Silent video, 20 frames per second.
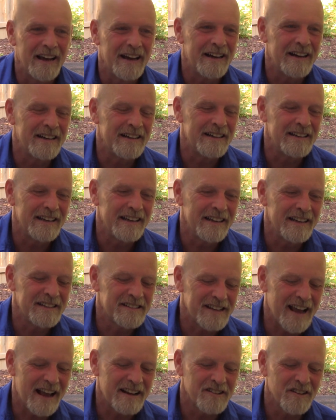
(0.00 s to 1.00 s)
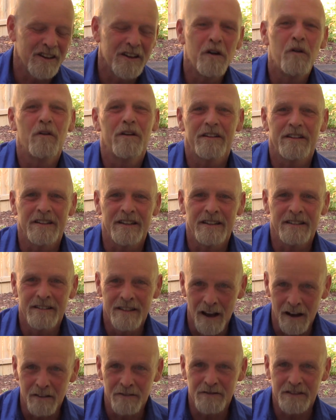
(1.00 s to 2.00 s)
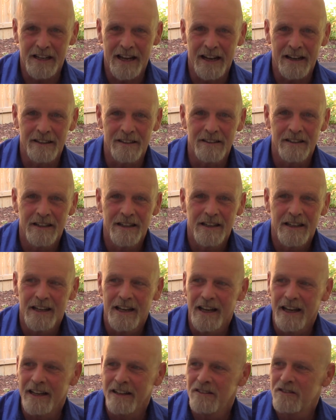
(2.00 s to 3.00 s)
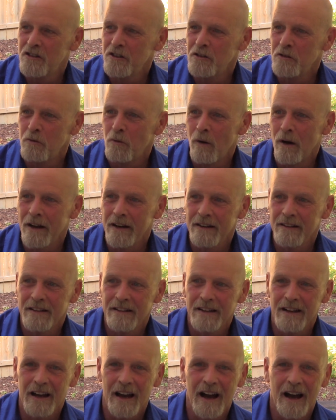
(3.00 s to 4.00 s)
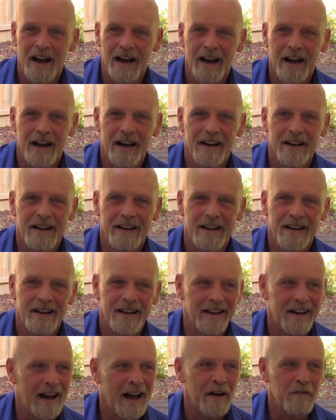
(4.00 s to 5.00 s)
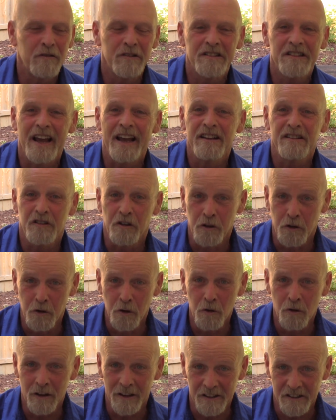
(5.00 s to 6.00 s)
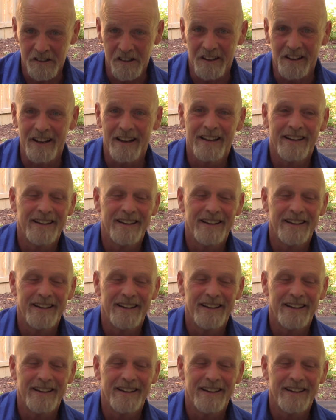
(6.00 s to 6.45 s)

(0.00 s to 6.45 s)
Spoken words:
It's actually going to dovetail into what I would say is a eulogy.